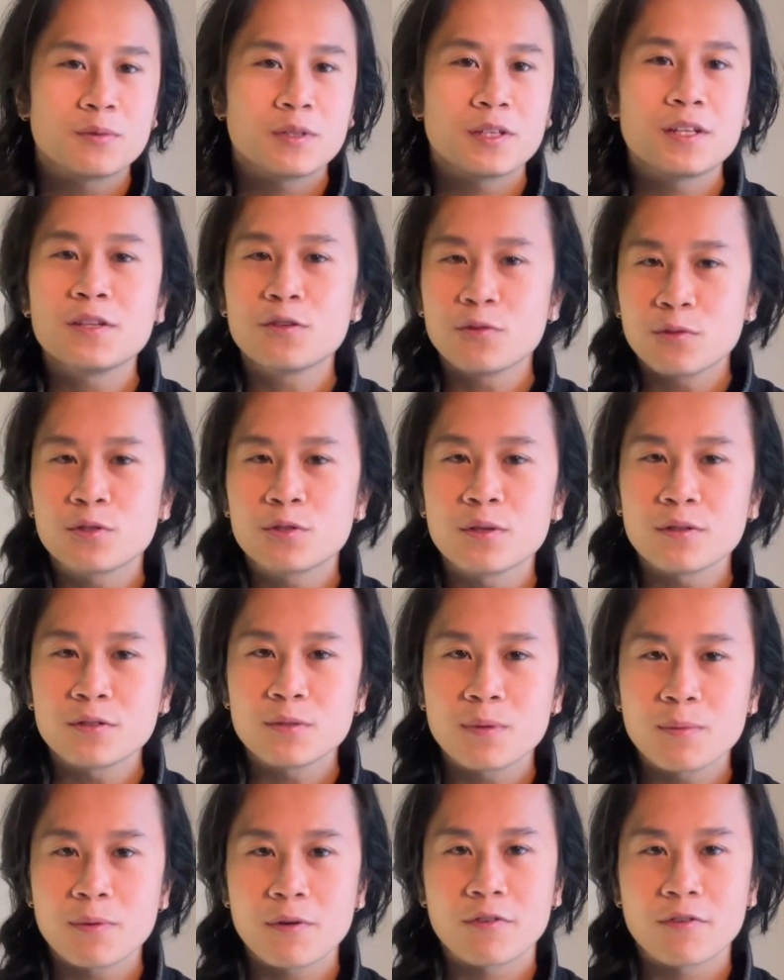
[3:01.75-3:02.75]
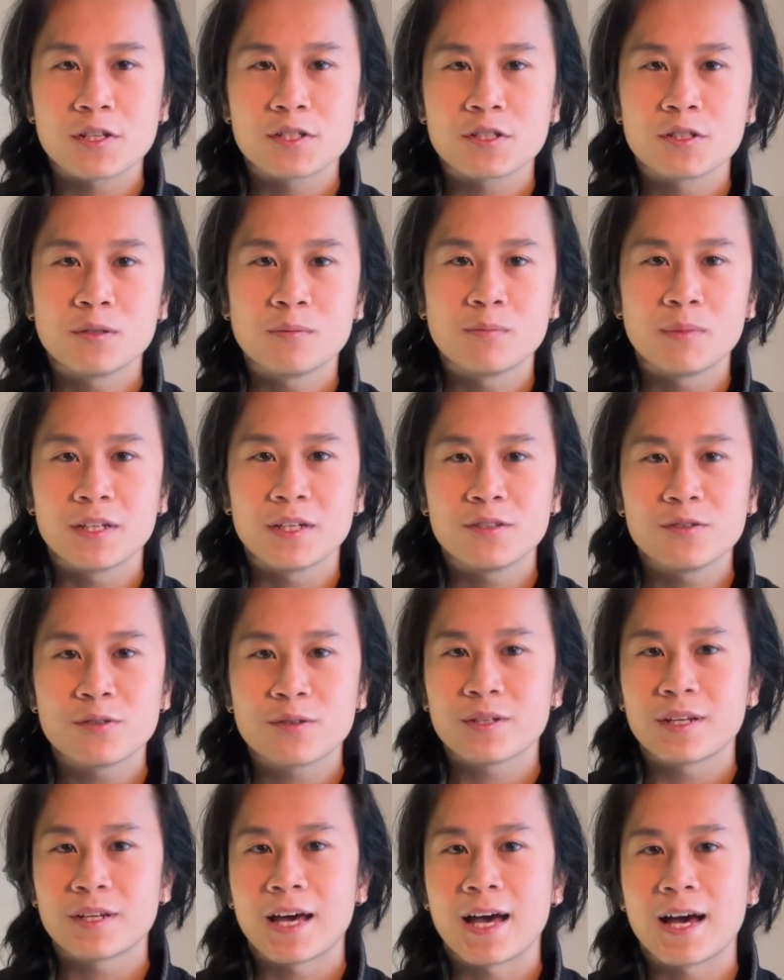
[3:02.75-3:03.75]
You still have to be professional, but you
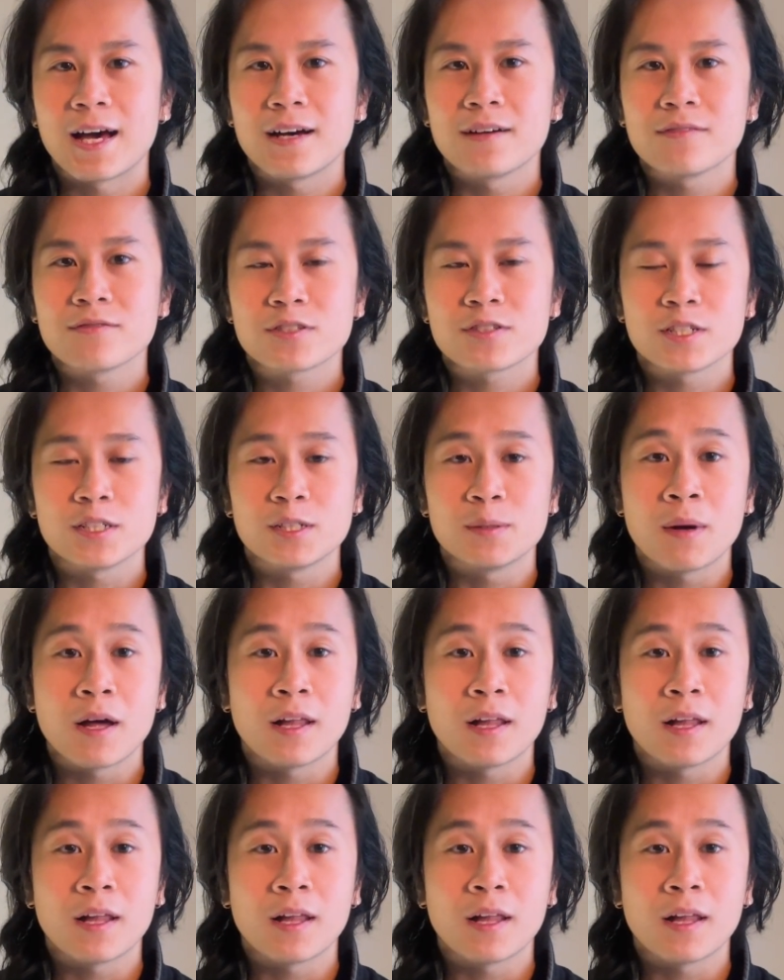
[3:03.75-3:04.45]
can have some